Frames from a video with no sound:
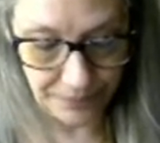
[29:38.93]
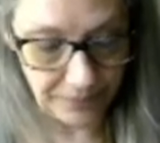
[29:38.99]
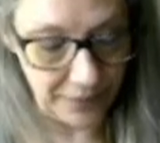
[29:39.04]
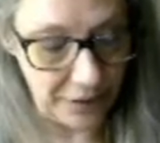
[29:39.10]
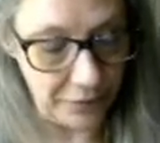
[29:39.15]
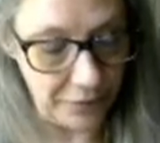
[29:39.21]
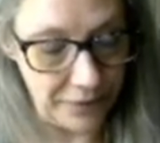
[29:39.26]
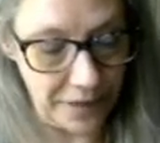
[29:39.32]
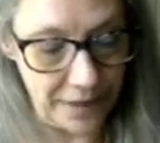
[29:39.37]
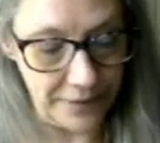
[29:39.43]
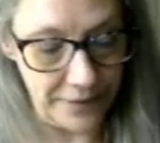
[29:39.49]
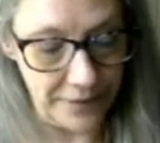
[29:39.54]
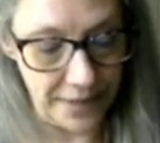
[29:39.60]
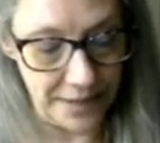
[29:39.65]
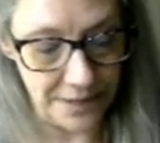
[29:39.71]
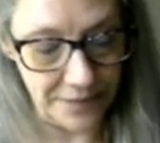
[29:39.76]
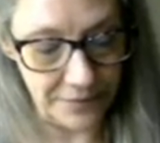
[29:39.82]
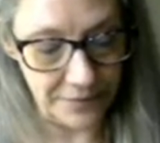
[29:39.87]
Here we have the
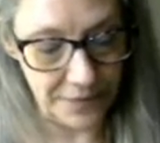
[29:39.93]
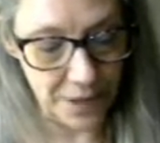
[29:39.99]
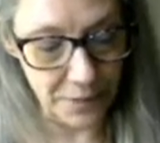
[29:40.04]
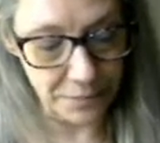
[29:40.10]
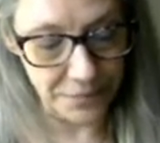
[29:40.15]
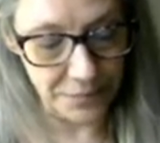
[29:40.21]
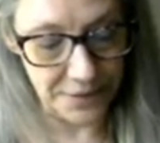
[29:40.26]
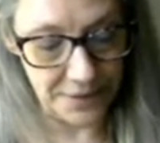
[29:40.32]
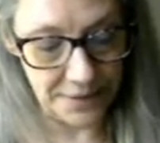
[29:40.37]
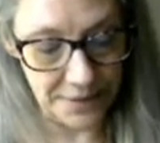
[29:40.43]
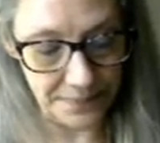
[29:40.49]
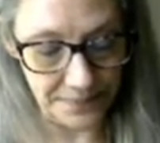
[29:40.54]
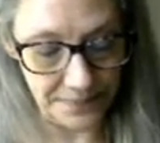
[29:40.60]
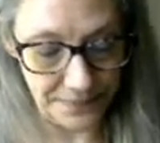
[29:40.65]
Ace of Cups.